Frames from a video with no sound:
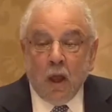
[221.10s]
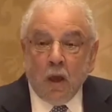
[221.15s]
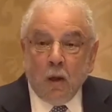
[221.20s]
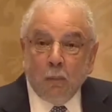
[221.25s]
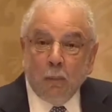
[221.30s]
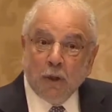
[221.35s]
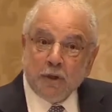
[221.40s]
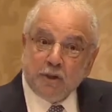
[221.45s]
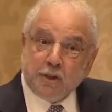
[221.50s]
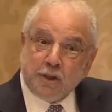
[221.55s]

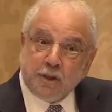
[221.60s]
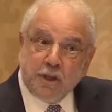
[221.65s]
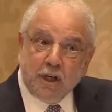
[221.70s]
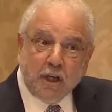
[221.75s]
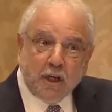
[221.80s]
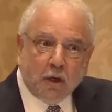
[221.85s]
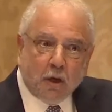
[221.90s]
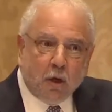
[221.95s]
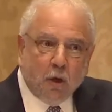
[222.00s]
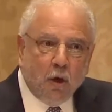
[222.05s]
But
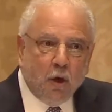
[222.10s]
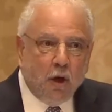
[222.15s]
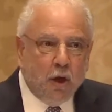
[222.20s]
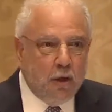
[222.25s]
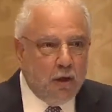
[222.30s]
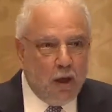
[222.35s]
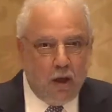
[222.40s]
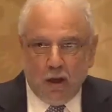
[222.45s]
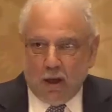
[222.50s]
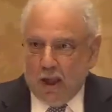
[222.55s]
she
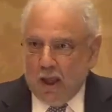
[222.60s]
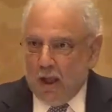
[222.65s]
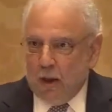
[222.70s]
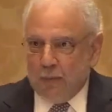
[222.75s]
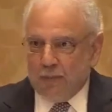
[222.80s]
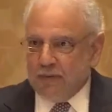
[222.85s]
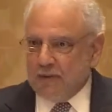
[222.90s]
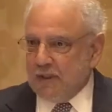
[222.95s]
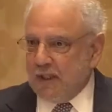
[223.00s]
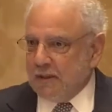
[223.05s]
could
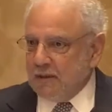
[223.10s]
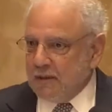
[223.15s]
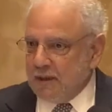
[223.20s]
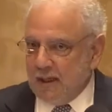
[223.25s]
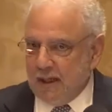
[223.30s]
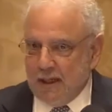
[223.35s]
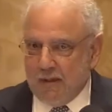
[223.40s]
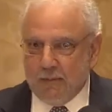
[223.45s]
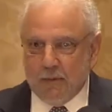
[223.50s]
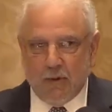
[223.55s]
help set
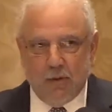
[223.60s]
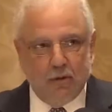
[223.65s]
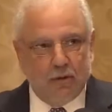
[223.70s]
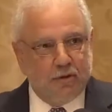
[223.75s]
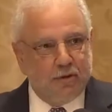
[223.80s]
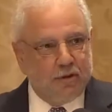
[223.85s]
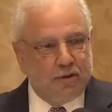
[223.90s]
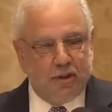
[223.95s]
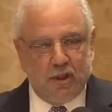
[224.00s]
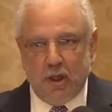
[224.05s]
tables.
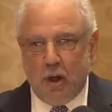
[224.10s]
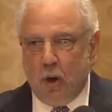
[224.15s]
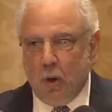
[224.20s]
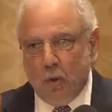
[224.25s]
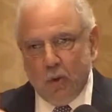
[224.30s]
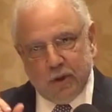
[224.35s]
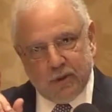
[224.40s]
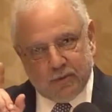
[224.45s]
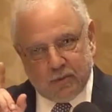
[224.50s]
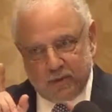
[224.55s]
She
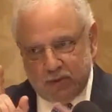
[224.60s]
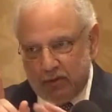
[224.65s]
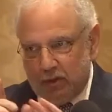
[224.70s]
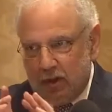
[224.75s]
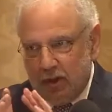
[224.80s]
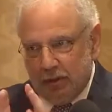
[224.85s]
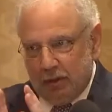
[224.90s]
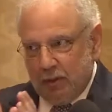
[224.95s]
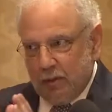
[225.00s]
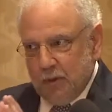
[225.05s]
always was
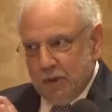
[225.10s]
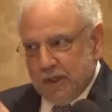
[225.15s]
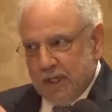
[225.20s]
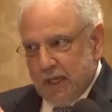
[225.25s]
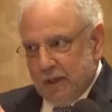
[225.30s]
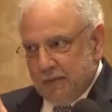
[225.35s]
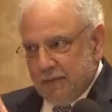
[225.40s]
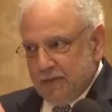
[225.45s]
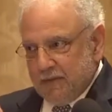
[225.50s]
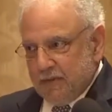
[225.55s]
on the
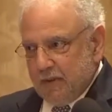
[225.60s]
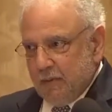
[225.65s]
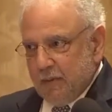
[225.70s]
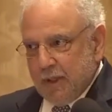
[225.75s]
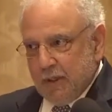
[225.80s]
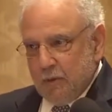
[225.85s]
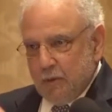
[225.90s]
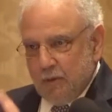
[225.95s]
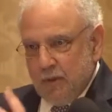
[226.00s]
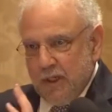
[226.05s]
lookout for
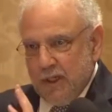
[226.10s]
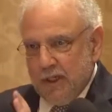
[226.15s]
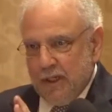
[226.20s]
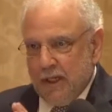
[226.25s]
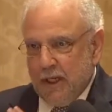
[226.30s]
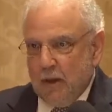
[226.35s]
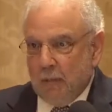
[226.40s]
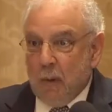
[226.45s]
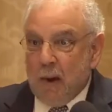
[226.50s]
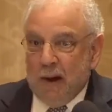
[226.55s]
somebody who needed
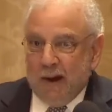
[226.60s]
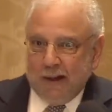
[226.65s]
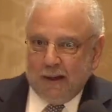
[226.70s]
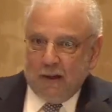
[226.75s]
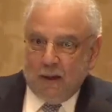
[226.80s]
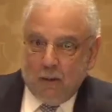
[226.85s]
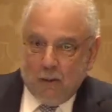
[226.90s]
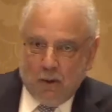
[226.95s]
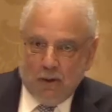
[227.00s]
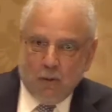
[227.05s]
help
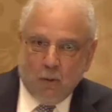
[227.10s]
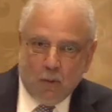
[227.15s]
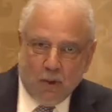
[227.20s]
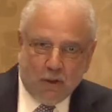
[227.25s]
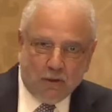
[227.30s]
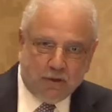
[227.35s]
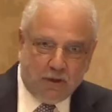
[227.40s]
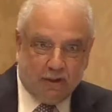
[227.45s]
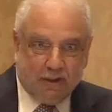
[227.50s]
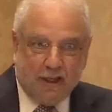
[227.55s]
in a
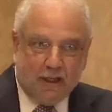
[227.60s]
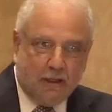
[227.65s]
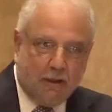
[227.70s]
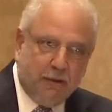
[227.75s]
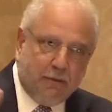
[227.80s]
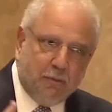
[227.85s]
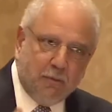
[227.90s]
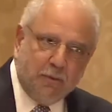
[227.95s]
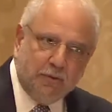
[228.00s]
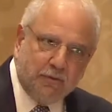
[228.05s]
wheelchair getting
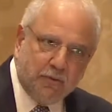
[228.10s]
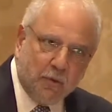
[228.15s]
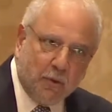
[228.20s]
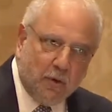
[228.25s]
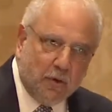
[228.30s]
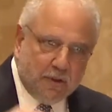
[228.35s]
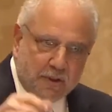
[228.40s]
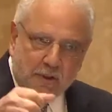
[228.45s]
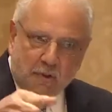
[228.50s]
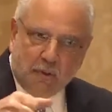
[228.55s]
through a
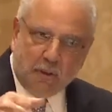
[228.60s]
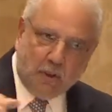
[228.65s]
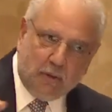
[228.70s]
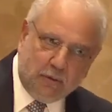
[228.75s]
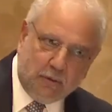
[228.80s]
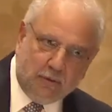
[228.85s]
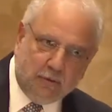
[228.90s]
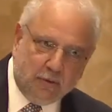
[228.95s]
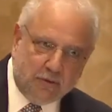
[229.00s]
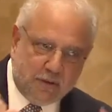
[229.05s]
door. She would hold
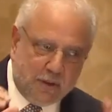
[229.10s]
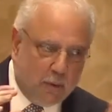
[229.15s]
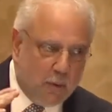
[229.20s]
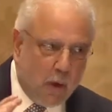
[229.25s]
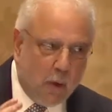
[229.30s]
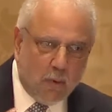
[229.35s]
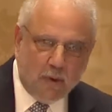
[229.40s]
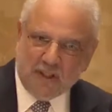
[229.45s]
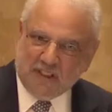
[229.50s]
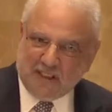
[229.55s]
the door. She would
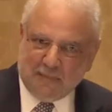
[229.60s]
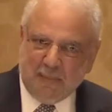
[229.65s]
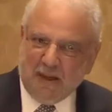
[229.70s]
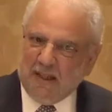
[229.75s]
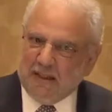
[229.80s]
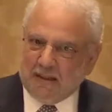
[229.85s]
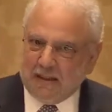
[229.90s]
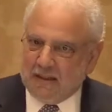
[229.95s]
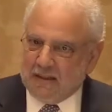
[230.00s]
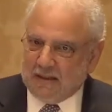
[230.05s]
always
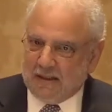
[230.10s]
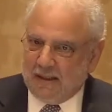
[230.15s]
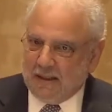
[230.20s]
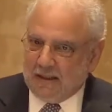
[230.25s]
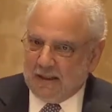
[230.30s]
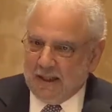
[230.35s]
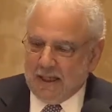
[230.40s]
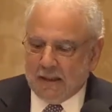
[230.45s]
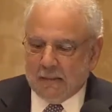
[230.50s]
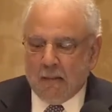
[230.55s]
spot this
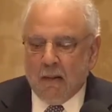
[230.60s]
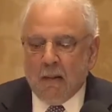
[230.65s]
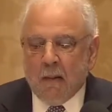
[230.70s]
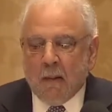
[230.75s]
like that.